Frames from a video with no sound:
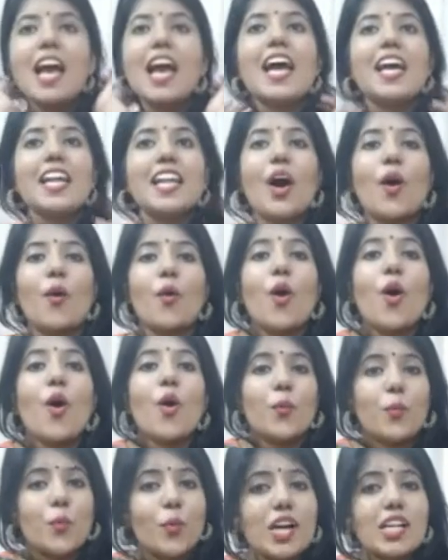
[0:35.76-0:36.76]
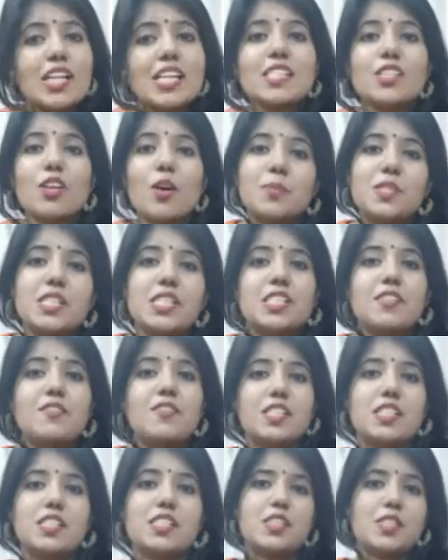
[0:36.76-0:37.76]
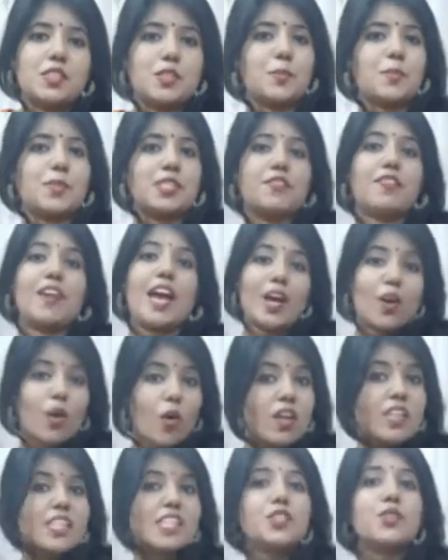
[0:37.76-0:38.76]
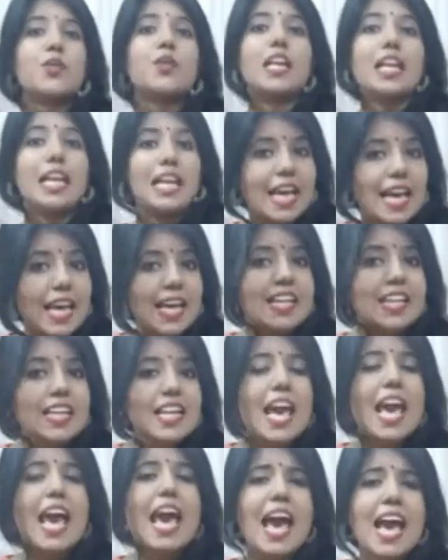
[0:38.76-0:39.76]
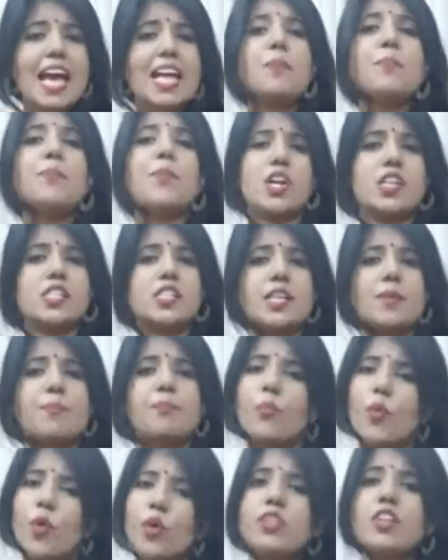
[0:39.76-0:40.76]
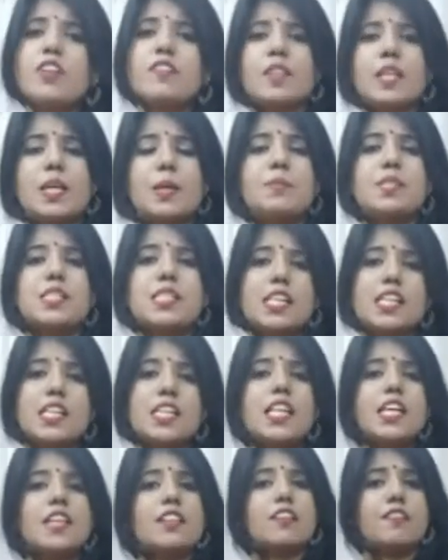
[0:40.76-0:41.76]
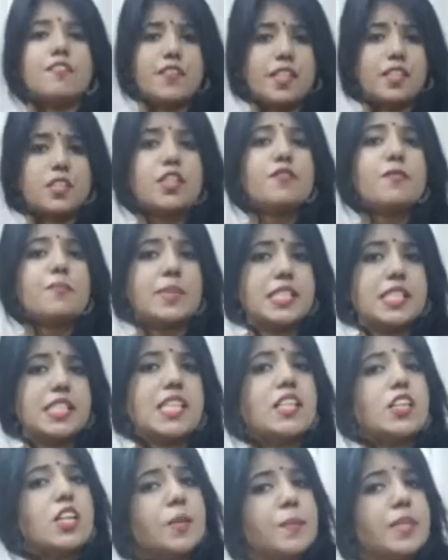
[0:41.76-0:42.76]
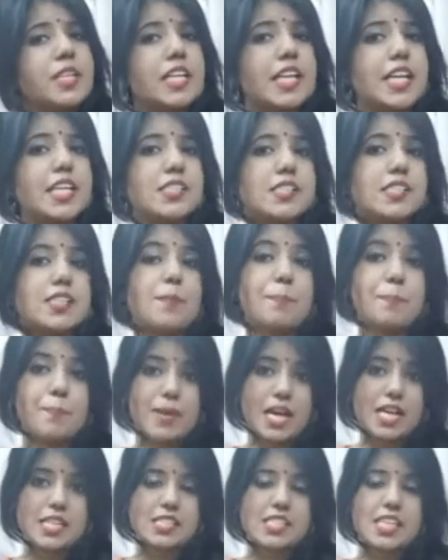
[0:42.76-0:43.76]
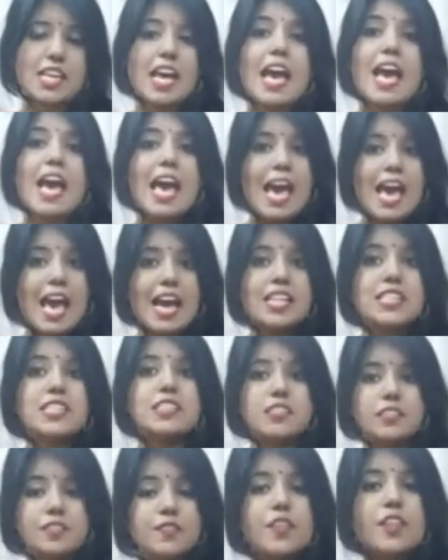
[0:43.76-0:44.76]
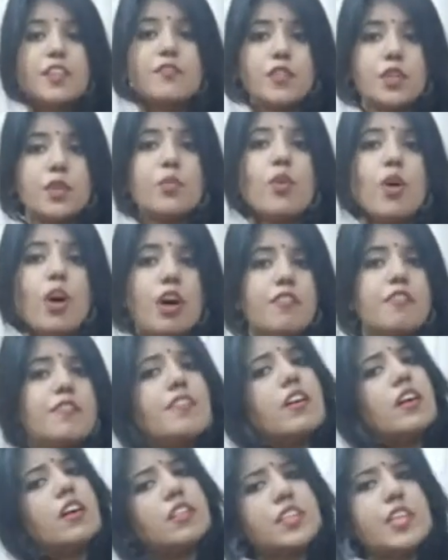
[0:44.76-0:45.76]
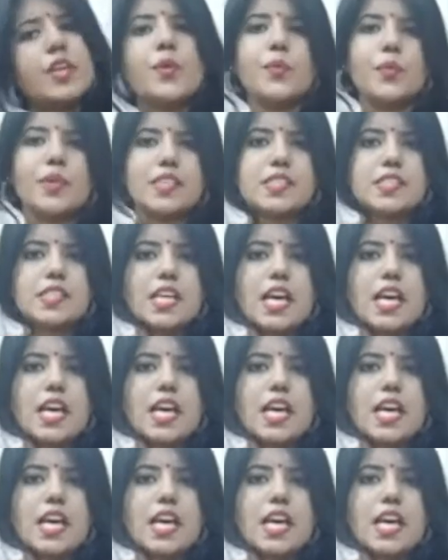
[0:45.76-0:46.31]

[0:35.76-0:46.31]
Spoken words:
Now, what is objective versus interpretive? According to Glenn and Marty, both of them studied in the field of media and communication but had different view of theories.